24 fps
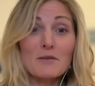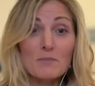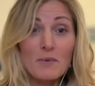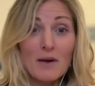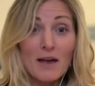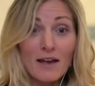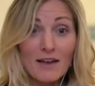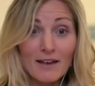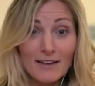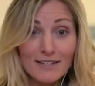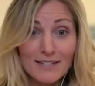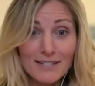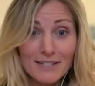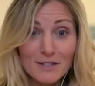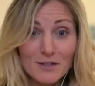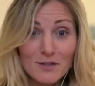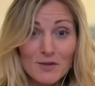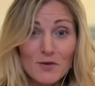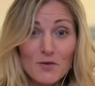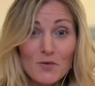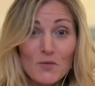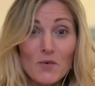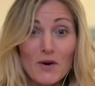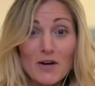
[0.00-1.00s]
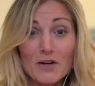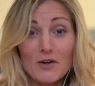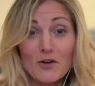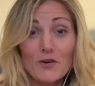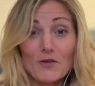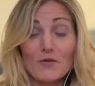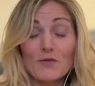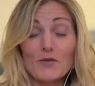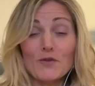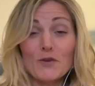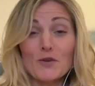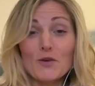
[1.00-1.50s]
the best when
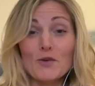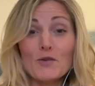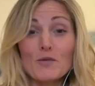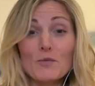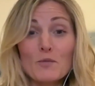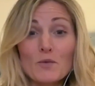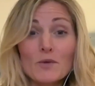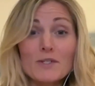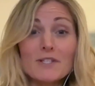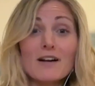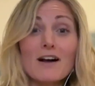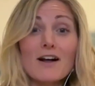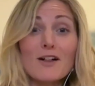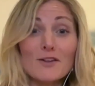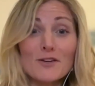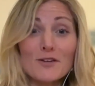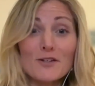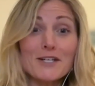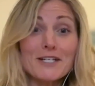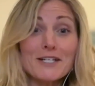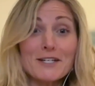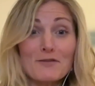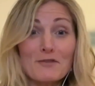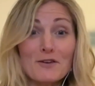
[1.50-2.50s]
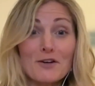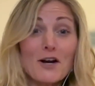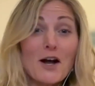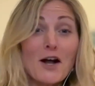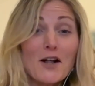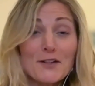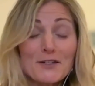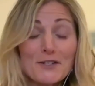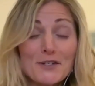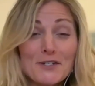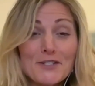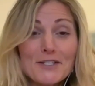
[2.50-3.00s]
her food was colored in different
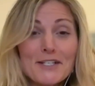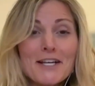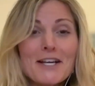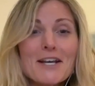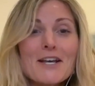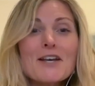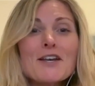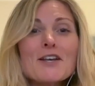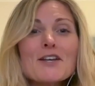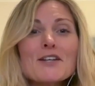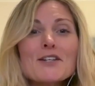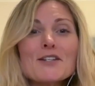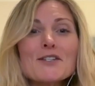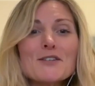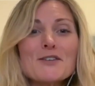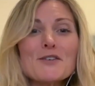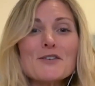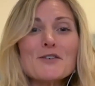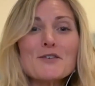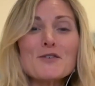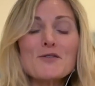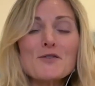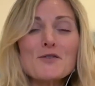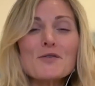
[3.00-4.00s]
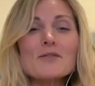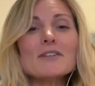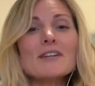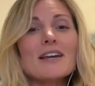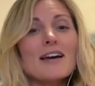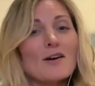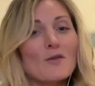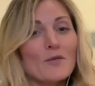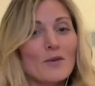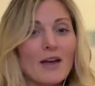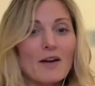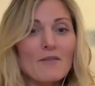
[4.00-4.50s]
colors. So
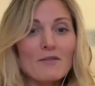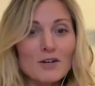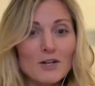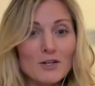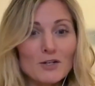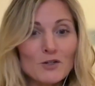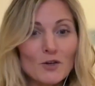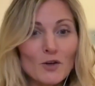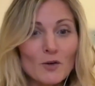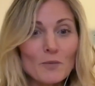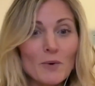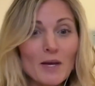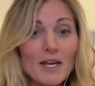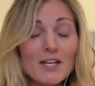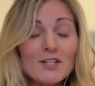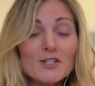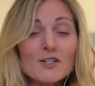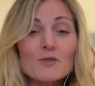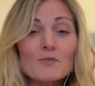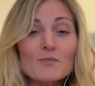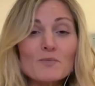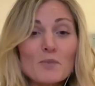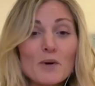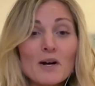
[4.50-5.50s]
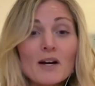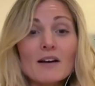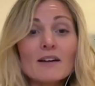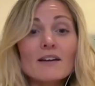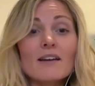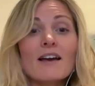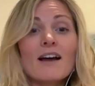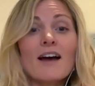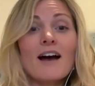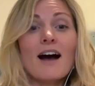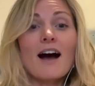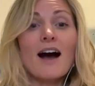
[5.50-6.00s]
now we have an adult patient,
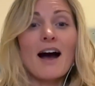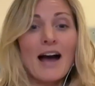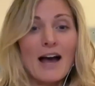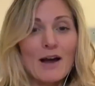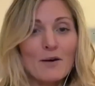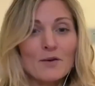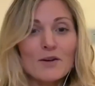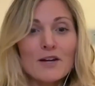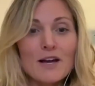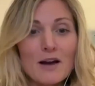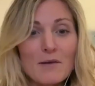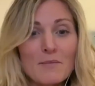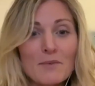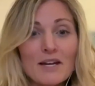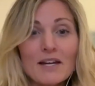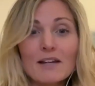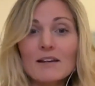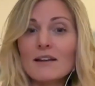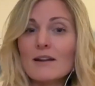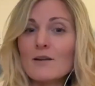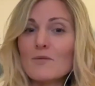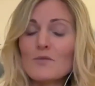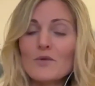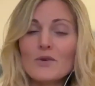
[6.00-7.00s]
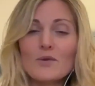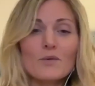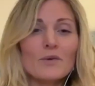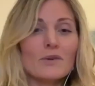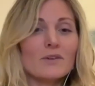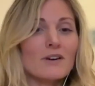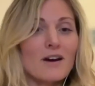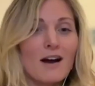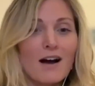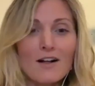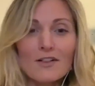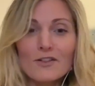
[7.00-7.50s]
but I would come in and we
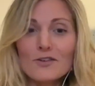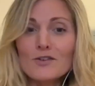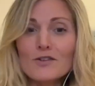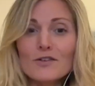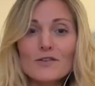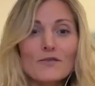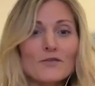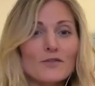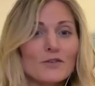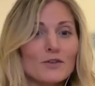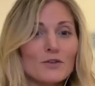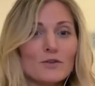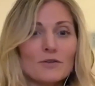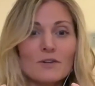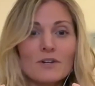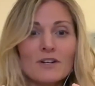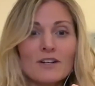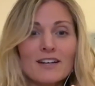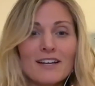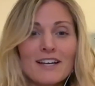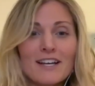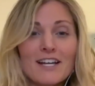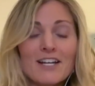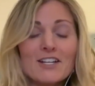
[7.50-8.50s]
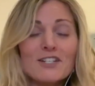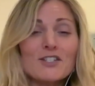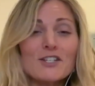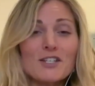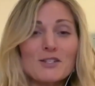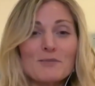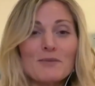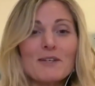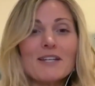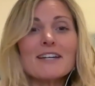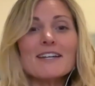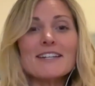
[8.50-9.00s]
would color the food
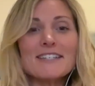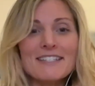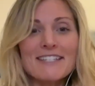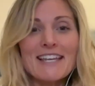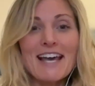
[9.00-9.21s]
just because